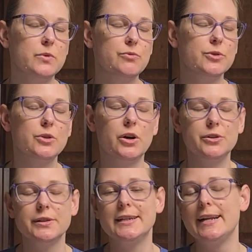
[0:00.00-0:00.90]
for
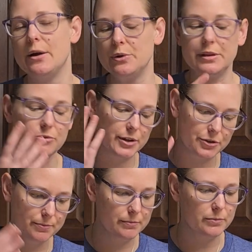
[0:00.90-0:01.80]
longer than an hour in the
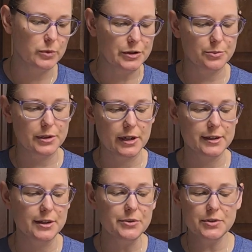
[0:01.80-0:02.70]
fridge, which we're not
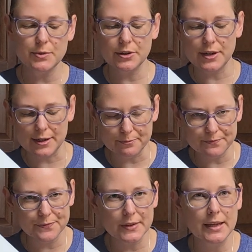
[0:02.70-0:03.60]
going to do, so we don't need it.
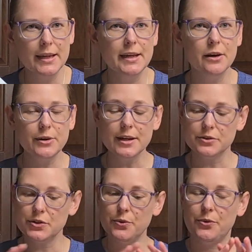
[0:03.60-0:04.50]
Okay, so